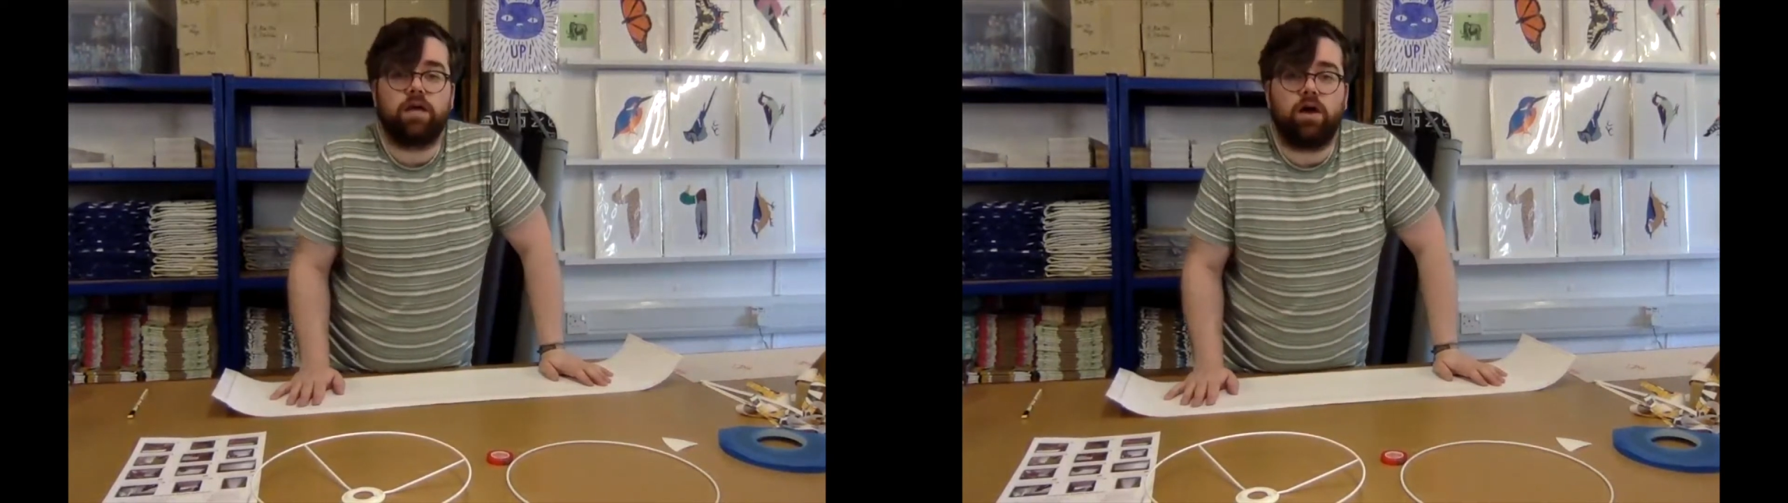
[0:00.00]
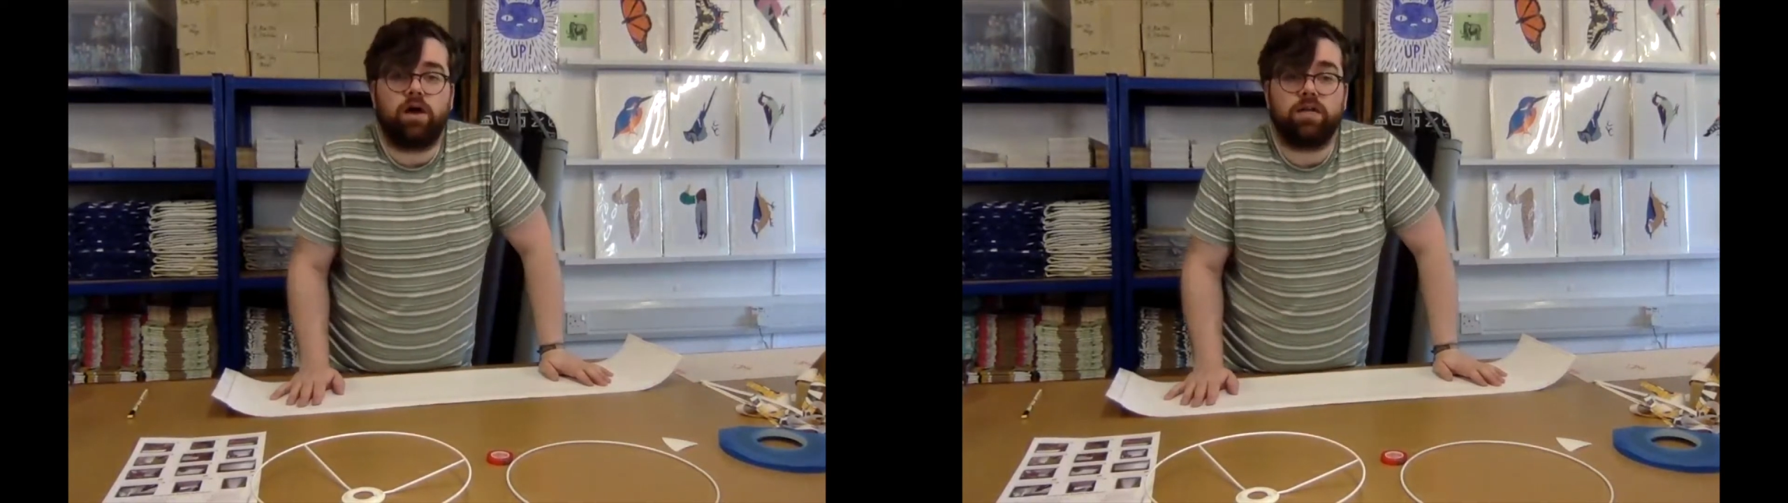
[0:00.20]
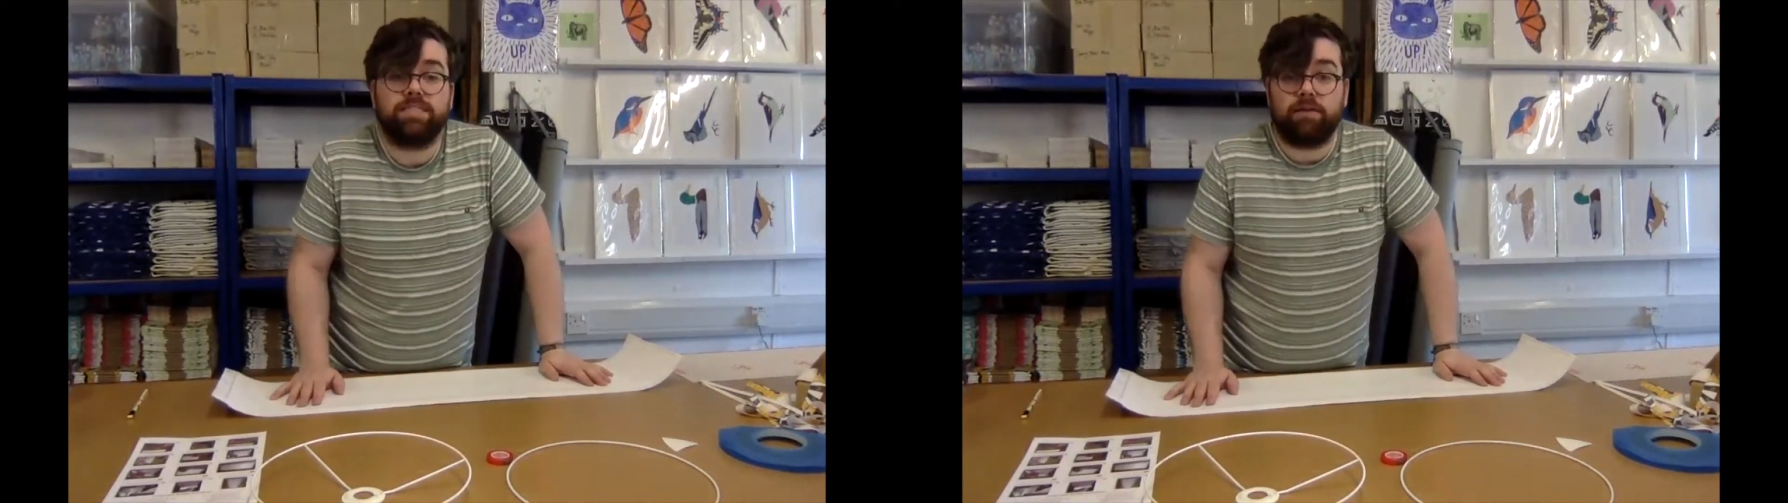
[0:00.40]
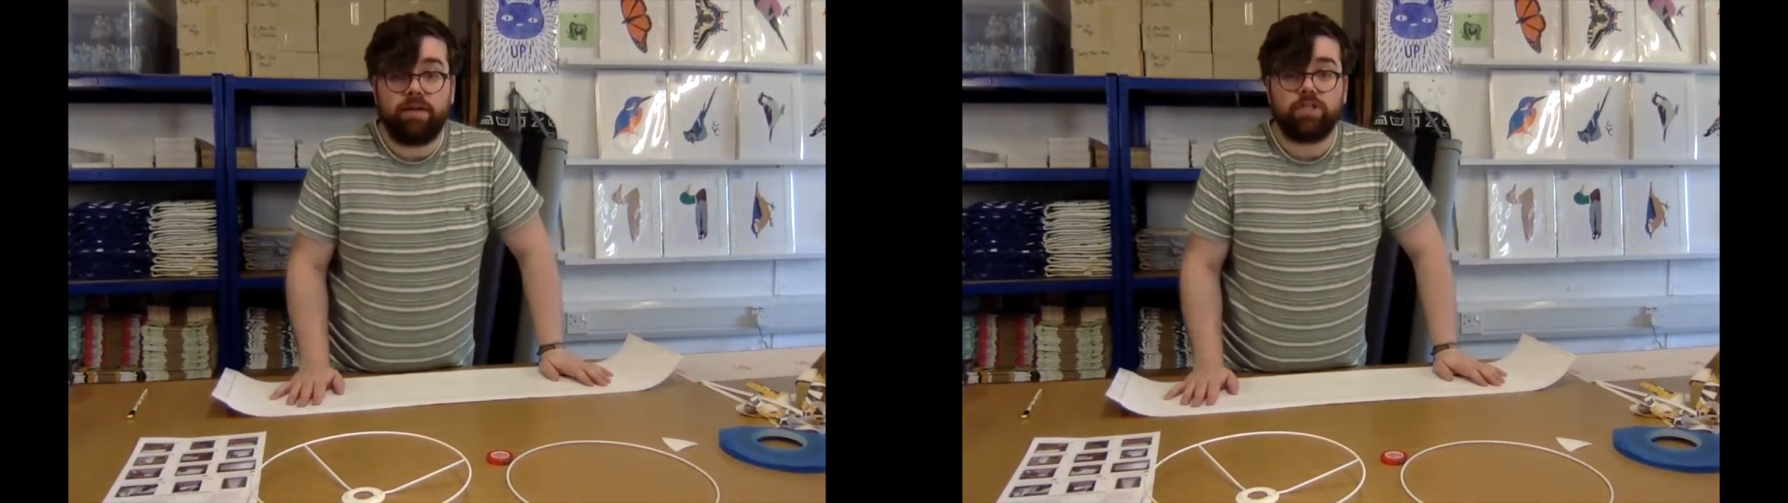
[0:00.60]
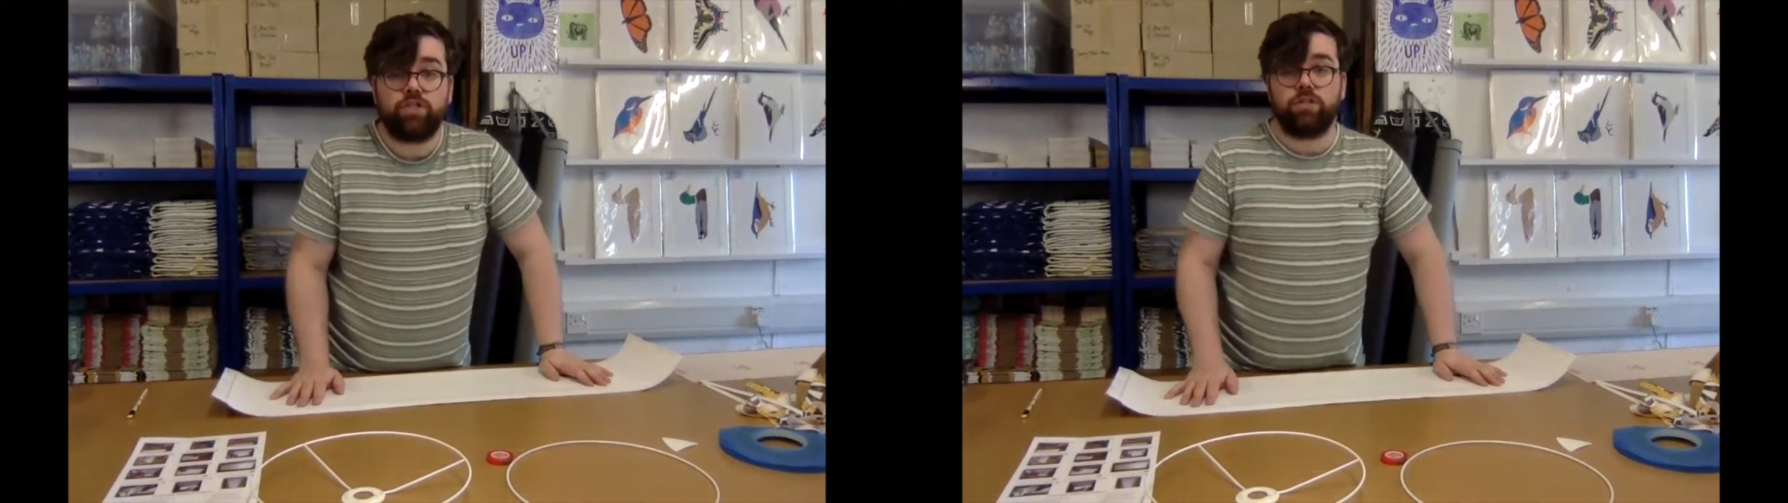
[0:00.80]
are
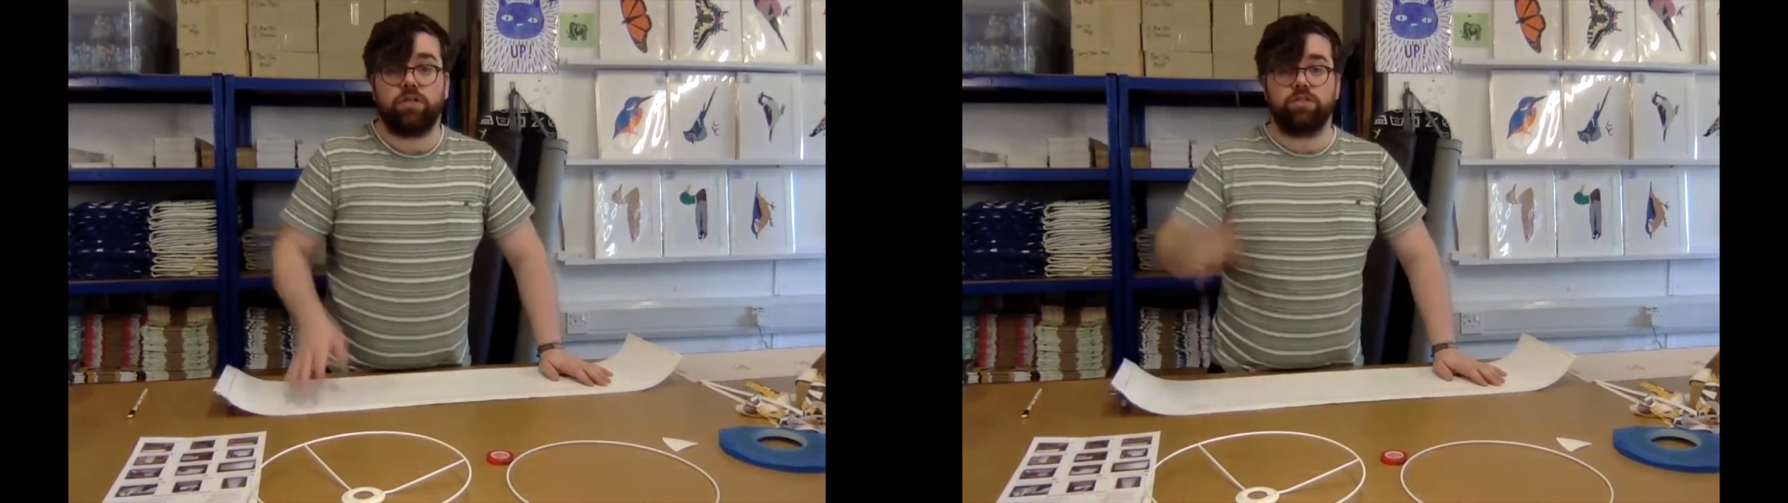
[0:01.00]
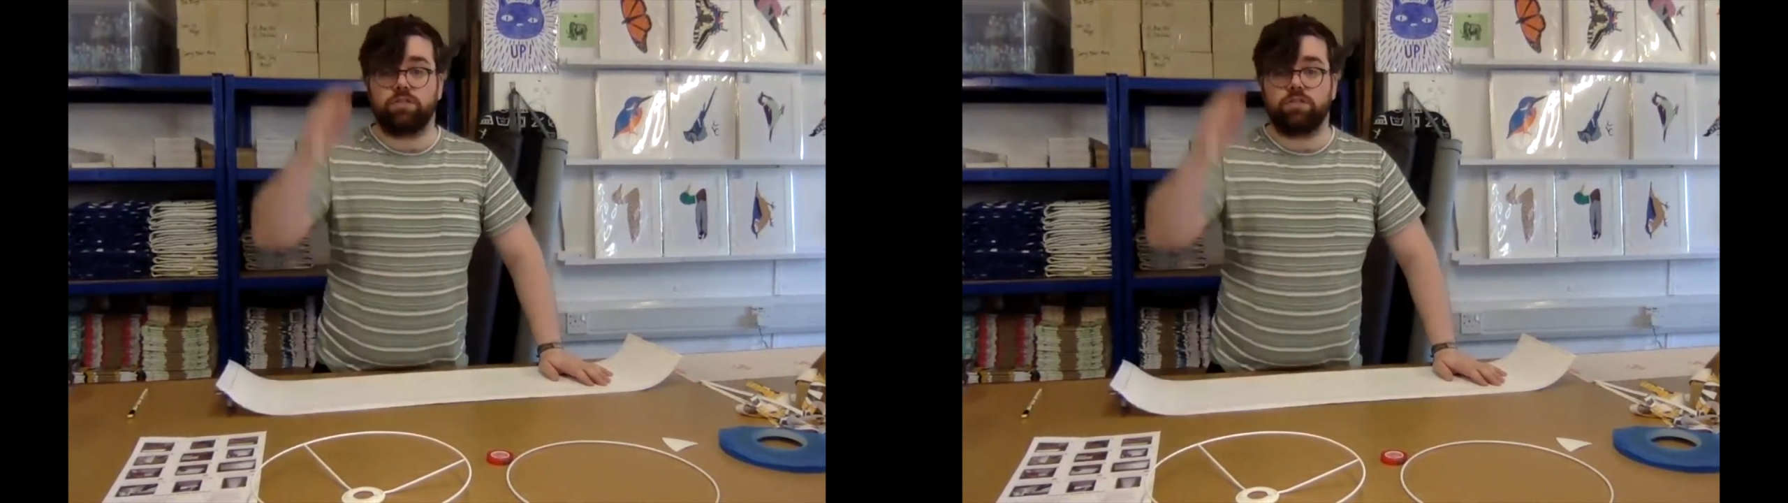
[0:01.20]
directional and